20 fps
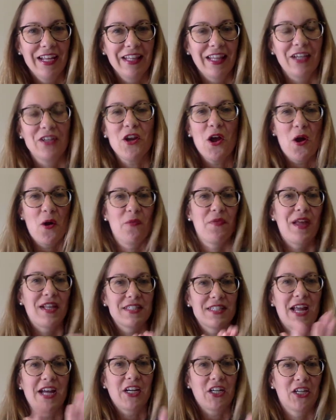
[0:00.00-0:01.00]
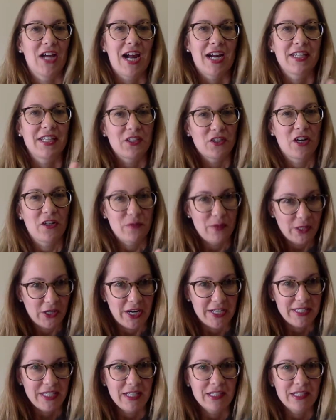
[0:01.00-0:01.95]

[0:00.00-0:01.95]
like, no, that's not correct. That drives me crazy.